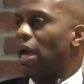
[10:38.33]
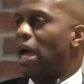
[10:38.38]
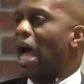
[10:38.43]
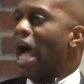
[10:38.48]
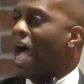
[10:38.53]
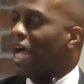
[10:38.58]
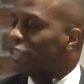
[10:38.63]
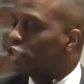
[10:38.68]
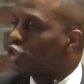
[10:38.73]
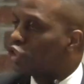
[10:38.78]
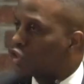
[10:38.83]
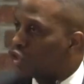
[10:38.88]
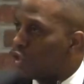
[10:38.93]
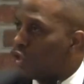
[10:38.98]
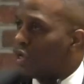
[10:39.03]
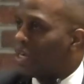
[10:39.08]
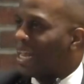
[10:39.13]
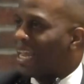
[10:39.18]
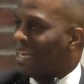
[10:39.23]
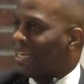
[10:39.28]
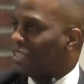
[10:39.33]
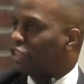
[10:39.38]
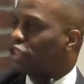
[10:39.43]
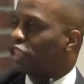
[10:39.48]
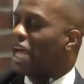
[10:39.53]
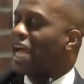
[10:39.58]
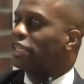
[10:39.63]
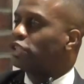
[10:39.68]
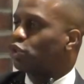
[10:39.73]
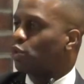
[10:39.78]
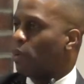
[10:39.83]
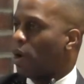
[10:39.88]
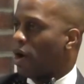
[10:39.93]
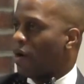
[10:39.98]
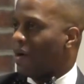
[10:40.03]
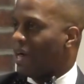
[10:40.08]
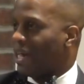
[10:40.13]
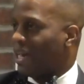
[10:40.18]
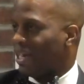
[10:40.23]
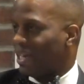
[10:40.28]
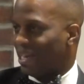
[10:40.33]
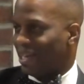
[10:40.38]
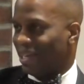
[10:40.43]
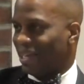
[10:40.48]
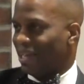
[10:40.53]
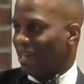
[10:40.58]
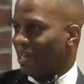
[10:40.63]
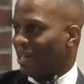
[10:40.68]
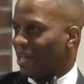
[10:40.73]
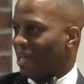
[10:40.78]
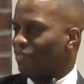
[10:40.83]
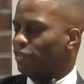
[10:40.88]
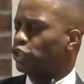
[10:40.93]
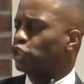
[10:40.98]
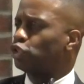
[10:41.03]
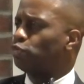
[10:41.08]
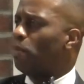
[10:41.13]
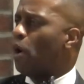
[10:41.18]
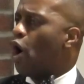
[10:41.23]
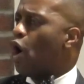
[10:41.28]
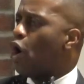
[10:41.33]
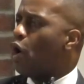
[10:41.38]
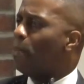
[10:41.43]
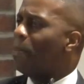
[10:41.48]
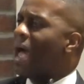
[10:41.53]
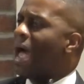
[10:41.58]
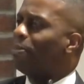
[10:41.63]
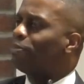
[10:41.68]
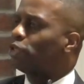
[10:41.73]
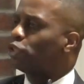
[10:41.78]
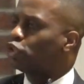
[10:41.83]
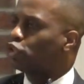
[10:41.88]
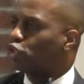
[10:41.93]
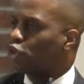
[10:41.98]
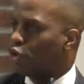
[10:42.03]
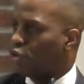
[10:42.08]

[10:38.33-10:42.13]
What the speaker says: I stood in the sanctuary of a small Baptist